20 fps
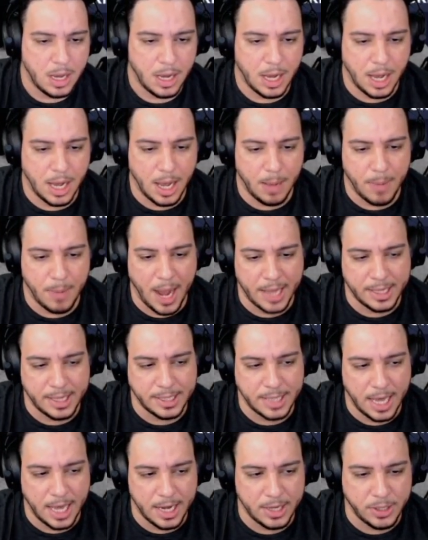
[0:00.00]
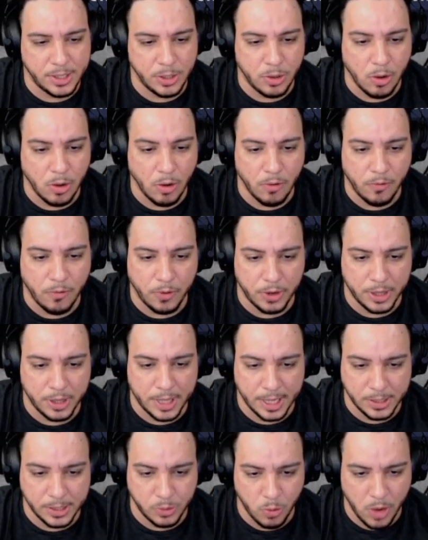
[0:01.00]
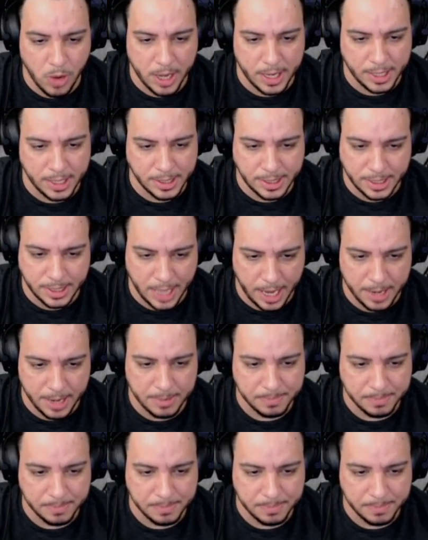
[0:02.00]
I decided to go for this one instead.